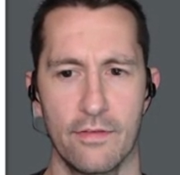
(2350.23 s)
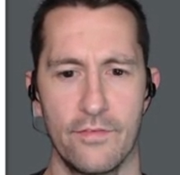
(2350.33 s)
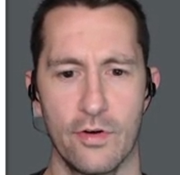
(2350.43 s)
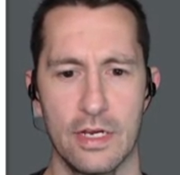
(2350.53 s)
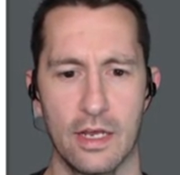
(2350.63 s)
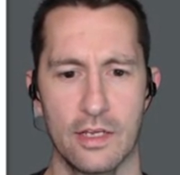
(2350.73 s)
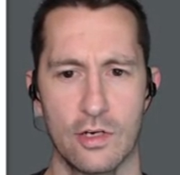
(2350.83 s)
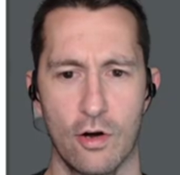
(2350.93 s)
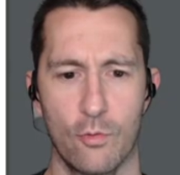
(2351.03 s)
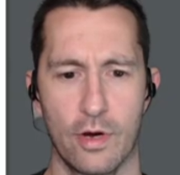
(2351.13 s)
Very nice
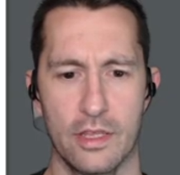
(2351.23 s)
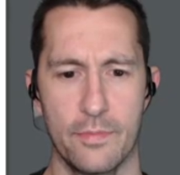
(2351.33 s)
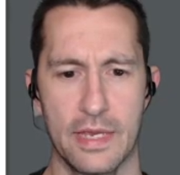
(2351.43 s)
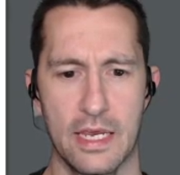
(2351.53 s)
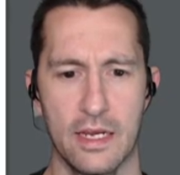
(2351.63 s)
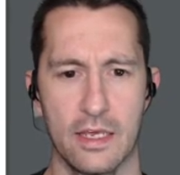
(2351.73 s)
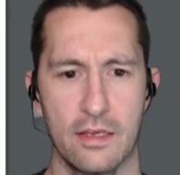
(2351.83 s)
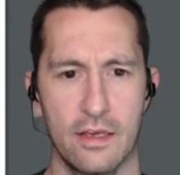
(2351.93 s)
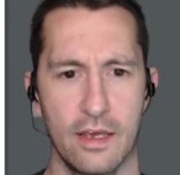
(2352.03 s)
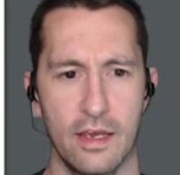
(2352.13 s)
artwork in the
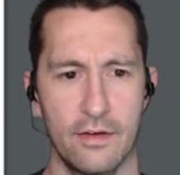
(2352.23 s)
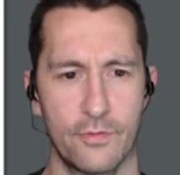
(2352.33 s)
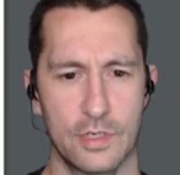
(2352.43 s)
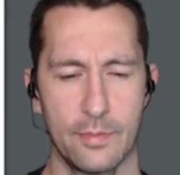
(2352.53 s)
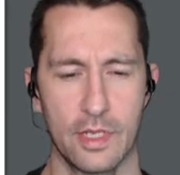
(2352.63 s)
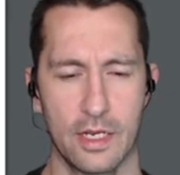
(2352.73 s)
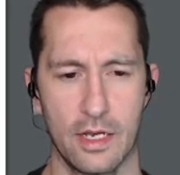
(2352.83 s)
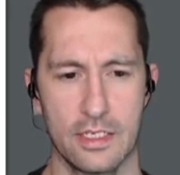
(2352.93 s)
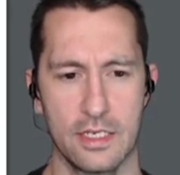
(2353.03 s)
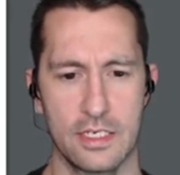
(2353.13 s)
beginning. And for table of
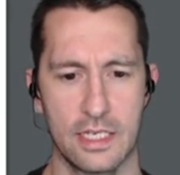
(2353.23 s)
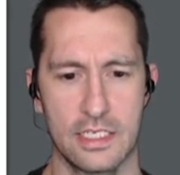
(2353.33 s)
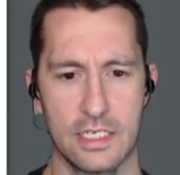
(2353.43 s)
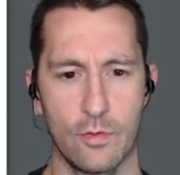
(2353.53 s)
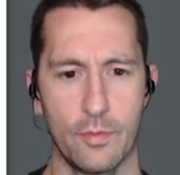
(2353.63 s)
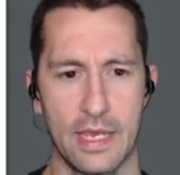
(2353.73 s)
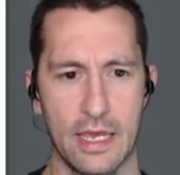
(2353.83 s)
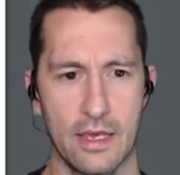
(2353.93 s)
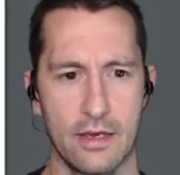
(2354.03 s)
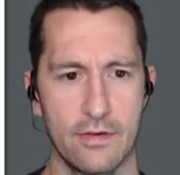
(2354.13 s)
contents, let's see what we
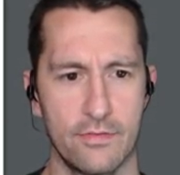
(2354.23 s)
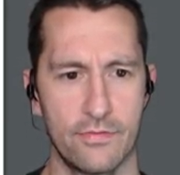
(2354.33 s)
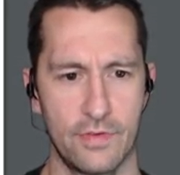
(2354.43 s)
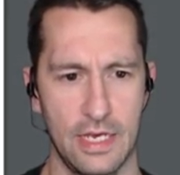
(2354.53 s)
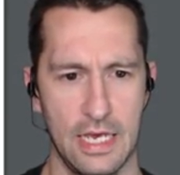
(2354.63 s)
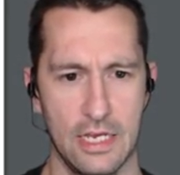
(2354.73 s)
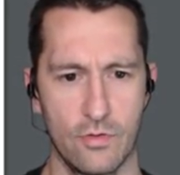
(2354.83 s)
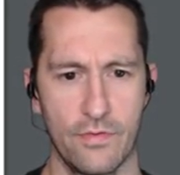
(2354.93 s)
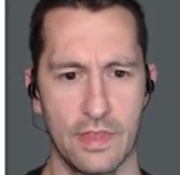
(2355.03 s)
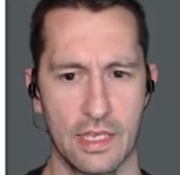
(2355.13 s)
have. Do
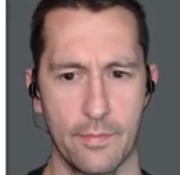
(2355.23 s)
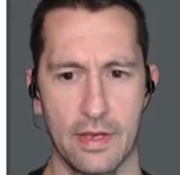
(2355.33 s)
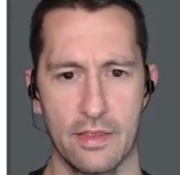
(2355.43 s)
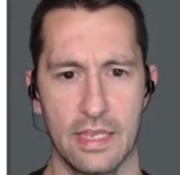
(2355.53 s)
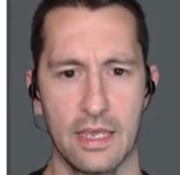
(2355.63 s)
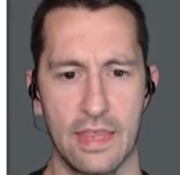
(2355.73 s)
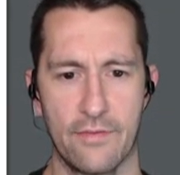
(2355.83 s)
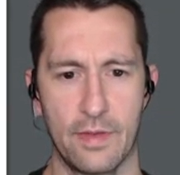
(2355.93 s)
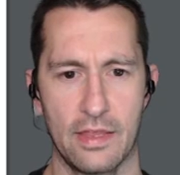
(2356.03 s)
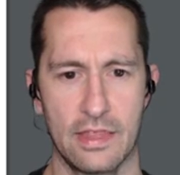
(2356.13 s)
we have anything about... Yeah, they
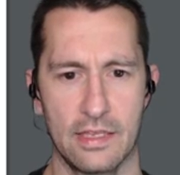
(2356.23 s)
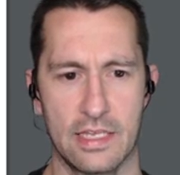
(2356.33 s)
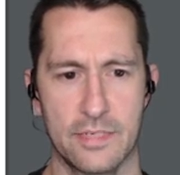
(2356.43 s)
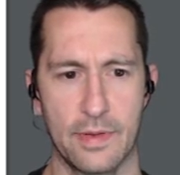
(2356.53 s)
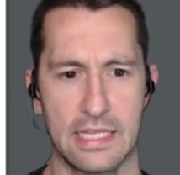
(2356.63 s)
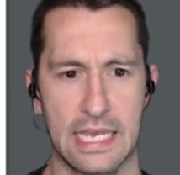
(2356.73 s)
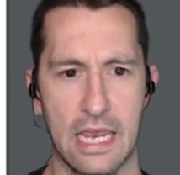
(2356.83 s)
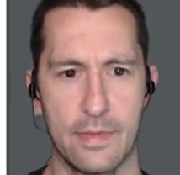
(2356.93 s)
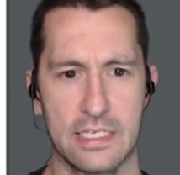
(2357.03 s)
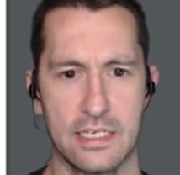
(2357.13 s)
have things about the
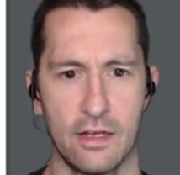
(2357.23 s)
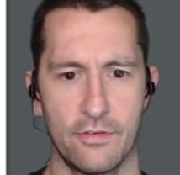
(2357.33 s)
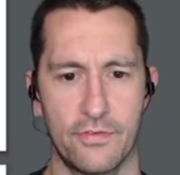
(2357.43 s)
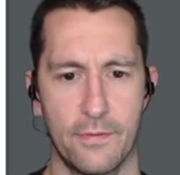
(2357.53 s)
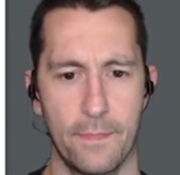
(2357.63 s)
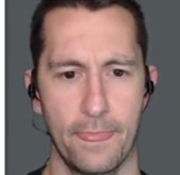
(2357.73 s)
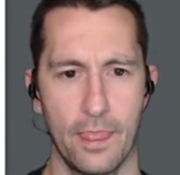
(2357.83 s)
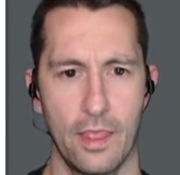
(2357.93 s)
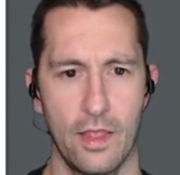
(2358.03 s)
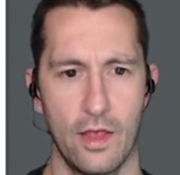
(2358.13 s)
game itself.
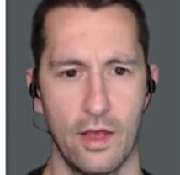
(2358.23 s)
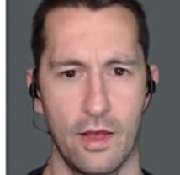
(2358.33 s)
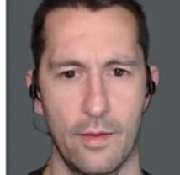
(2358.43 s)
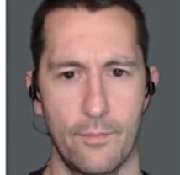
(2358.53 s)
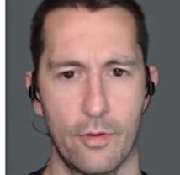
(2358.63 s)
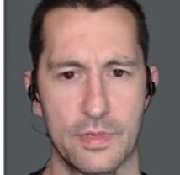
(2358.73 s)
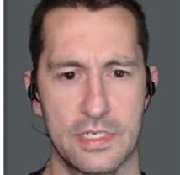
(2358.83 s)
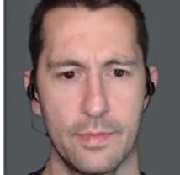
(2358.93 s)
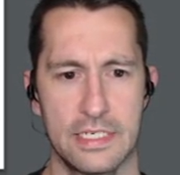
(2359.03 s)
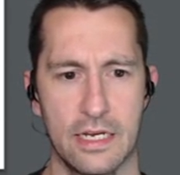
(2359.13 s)
Purpose
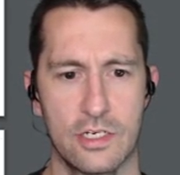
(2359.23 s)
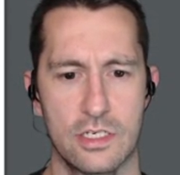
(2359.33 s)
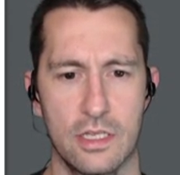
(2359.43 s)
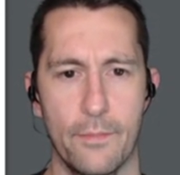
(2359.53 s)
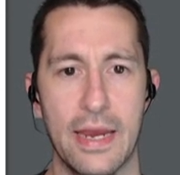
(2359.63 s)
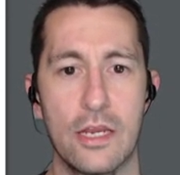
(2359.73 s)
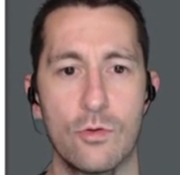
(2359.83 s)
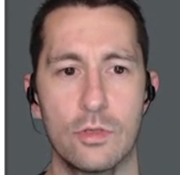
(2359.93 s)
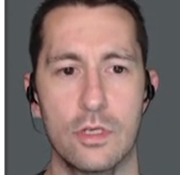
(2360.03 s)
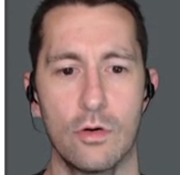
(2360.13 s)
limitations of the
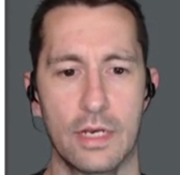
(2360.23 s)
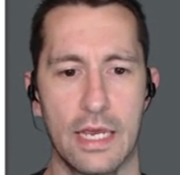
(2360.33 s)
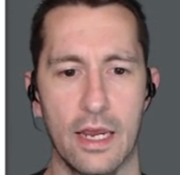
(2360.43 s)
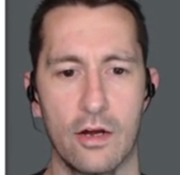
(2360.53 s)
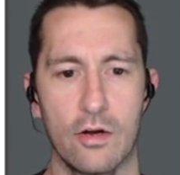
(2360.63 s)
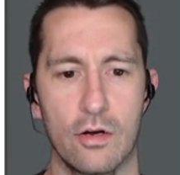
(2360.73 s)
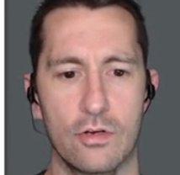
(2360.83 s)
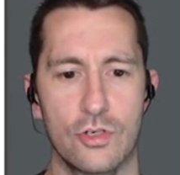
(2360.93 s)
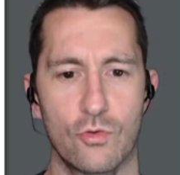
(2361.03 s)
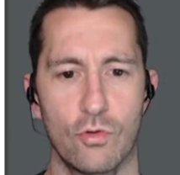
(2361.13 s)
manual. Don't care.
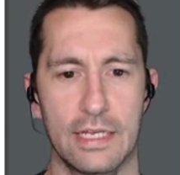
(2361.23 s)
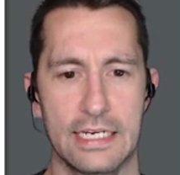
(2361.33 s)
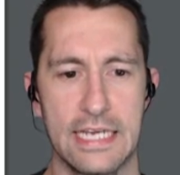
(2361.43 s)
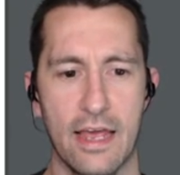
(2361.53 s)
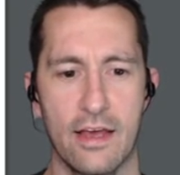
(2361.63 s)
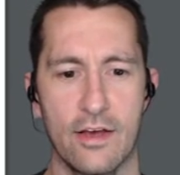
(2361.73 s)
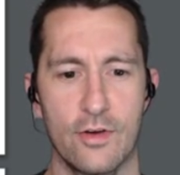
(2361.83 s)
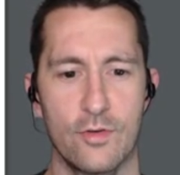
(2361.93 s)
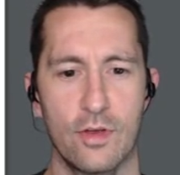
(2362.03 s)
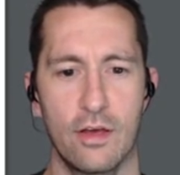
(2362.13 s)
Scrolling
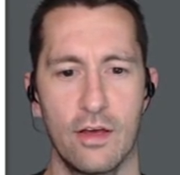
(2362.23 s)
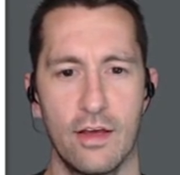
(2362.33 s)
down.